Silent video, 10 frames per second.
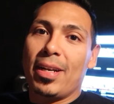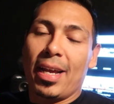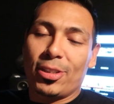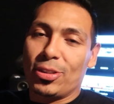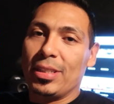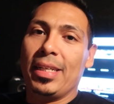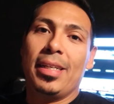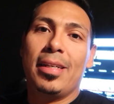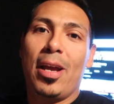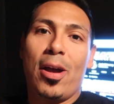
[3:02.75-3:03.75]
and
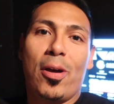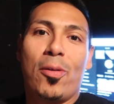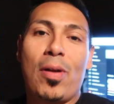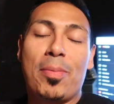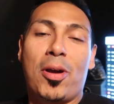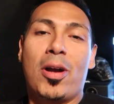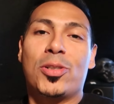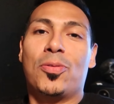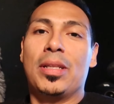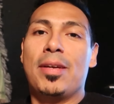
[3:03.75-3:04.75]
actually wrap cars
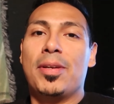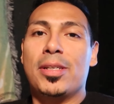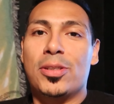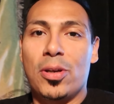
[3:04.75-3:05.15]
for a living.